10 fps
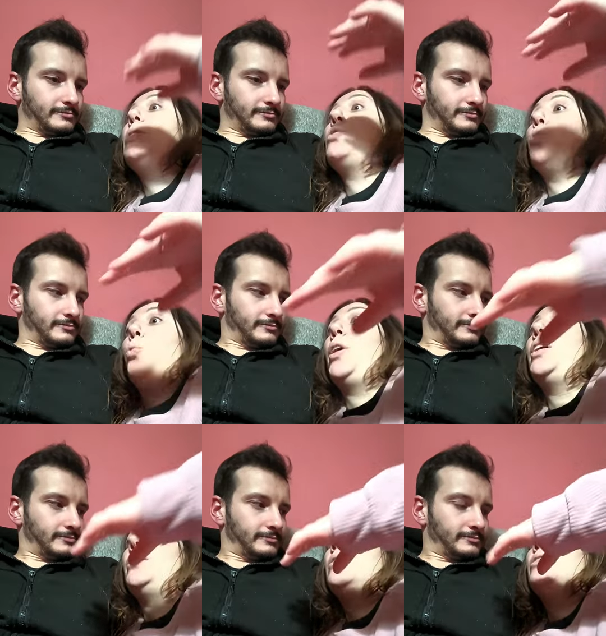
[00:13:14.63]

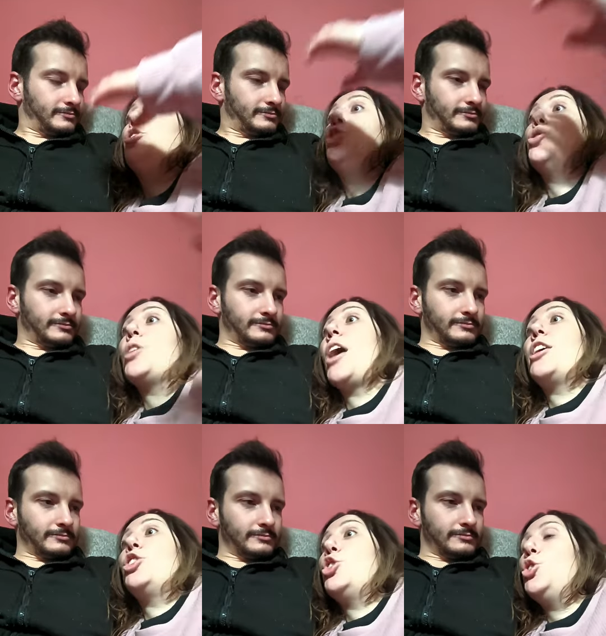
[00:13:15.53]
Speaker 1: between July
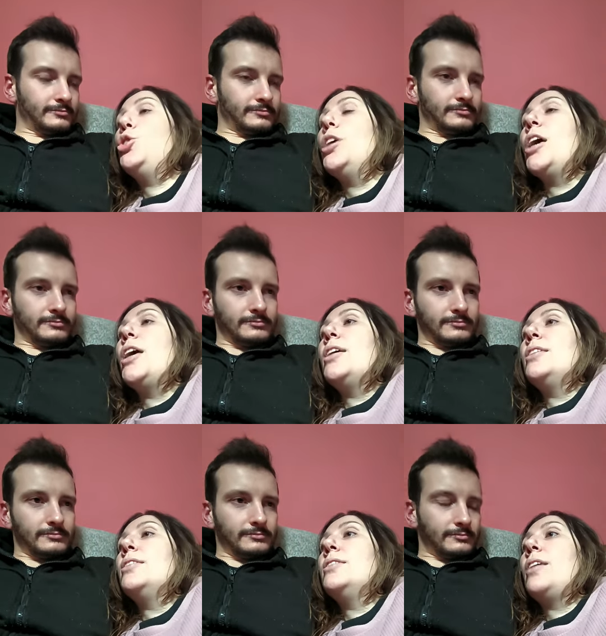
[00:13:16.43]
and June.
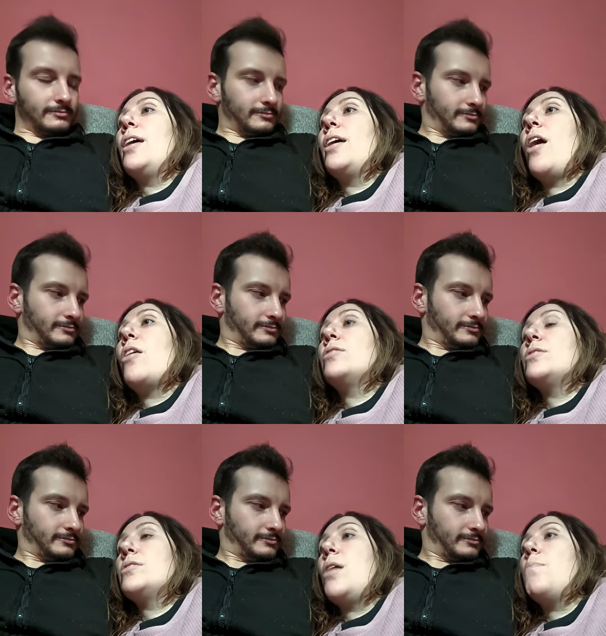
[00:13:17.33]
They are
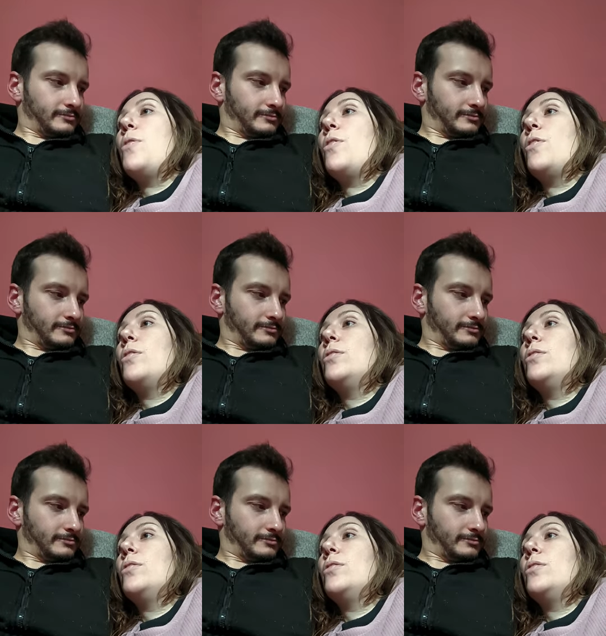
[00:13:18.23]
the summer,